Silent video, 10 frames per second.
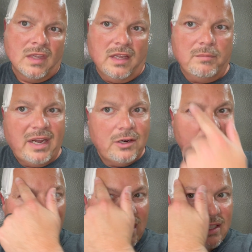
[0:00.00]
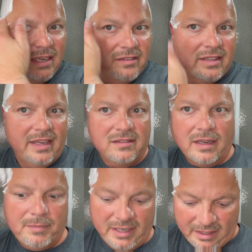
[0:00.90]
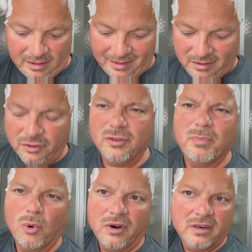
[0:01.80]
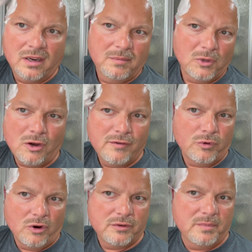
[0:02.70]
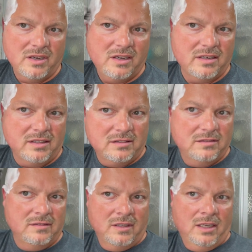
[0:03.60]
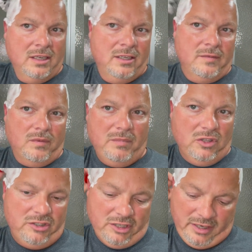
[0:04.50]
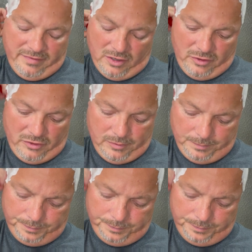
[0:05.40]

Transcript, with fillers: And Mike Raleigh is that type of guy that likes to support law enforcement and military folks.